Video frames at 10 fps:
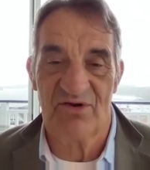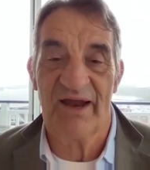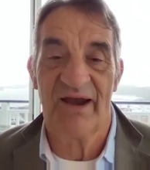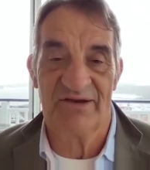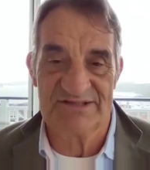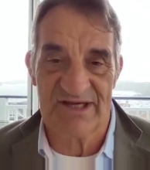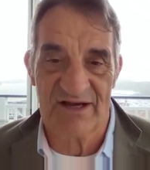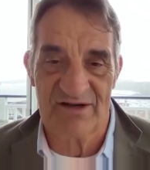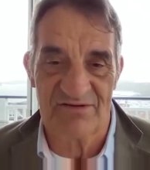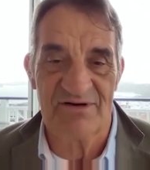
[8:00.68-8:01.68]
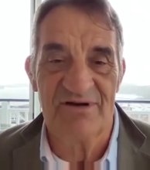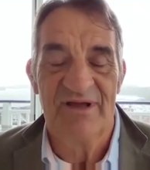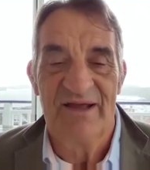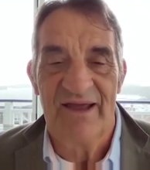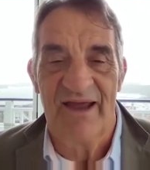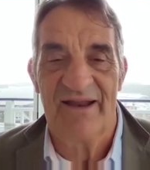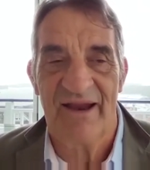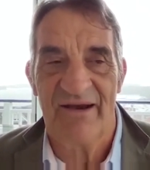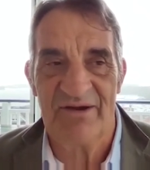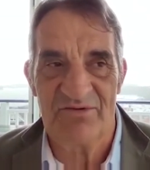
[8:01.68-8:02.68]
called Harry Zucker. And
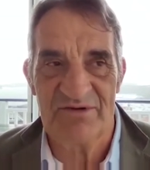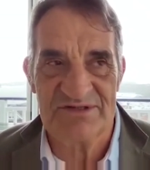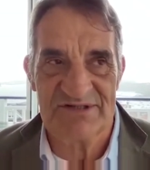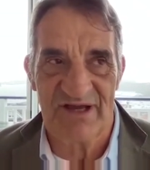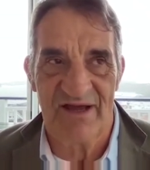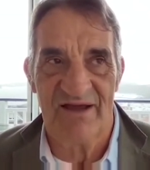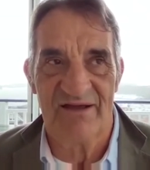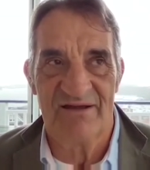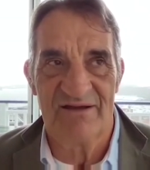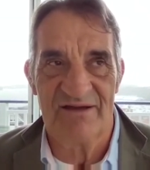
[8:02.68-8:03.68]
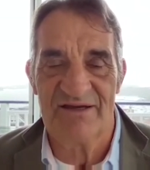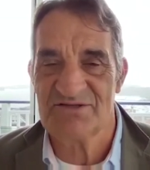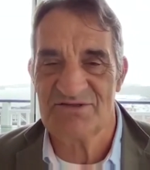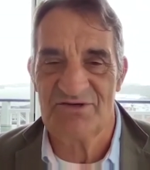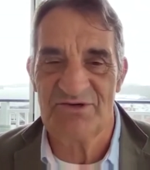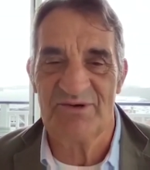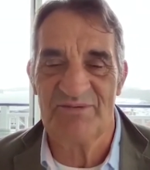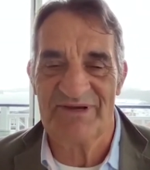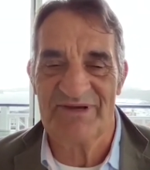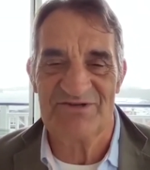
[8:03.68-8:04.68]
Harry was an Eastern
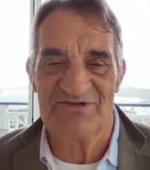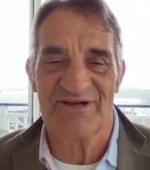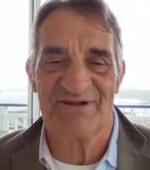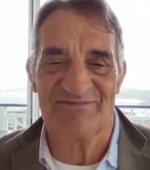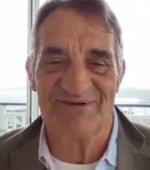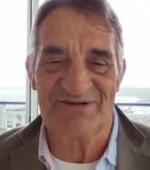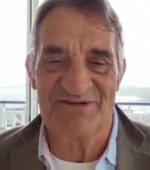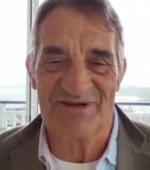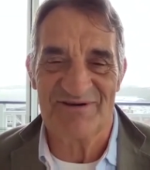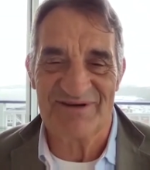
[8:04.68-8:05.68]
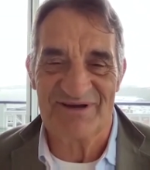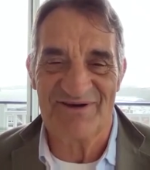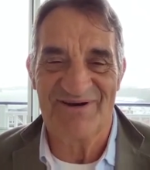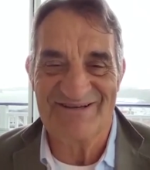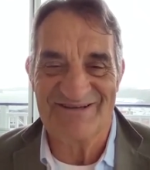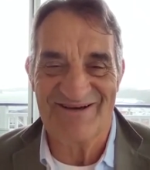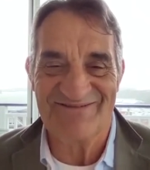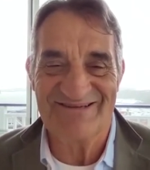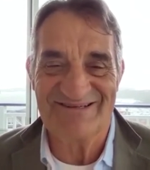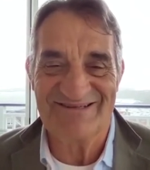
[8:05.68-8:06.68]
European gentleman, shall we
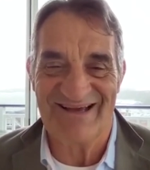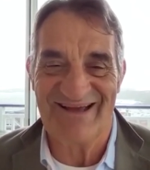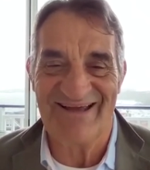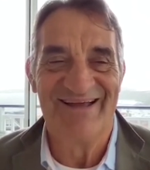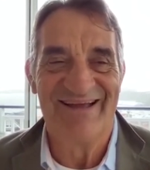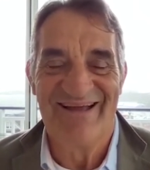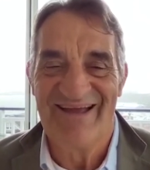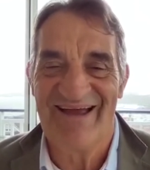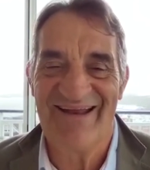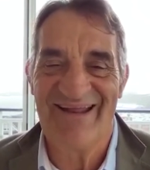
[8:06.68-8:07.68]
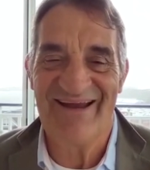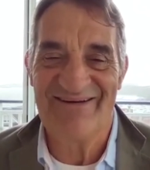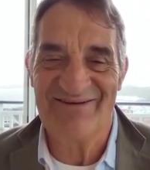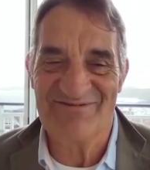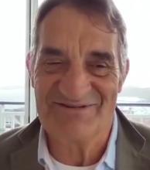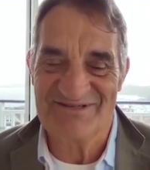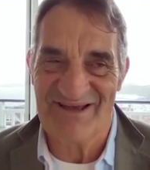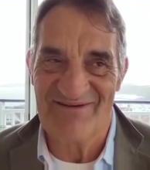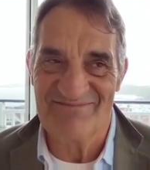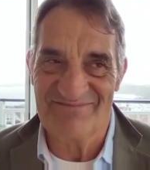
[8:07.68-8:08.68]
say. And Harry was
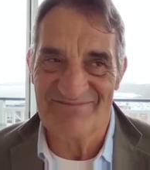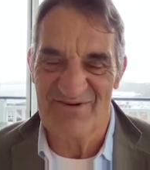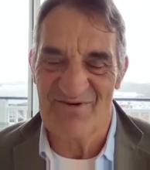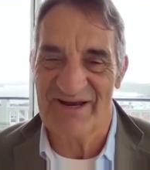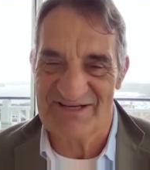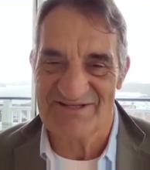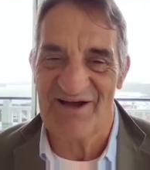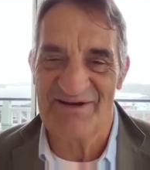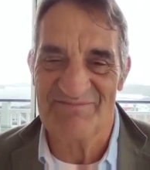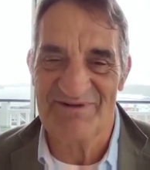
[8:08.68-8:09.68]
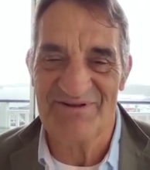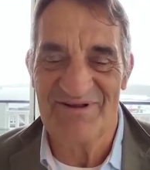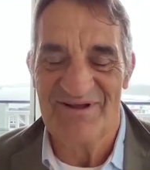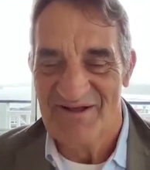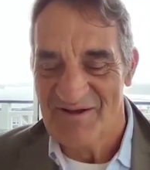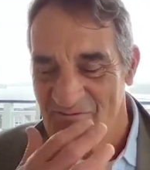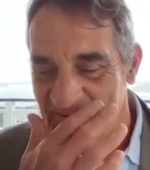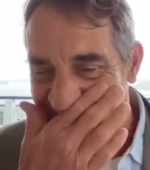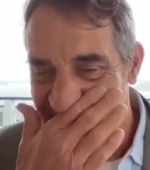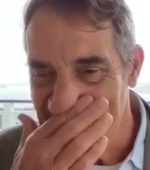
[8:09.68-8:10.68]
quite excitable.
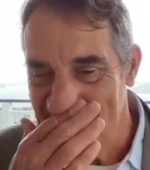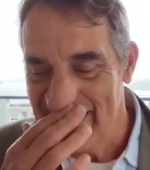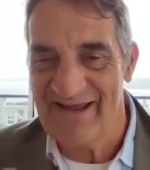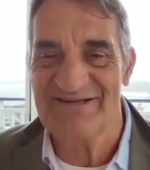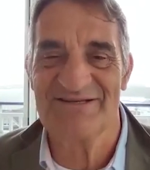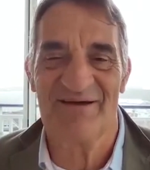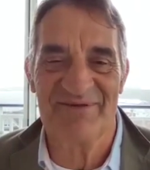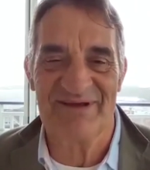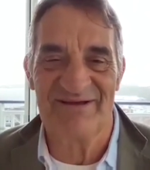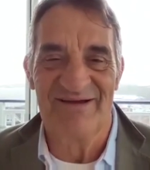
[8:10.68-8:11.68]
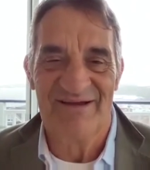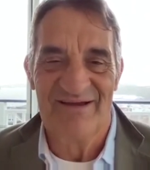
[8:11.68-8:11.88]
When Harry had something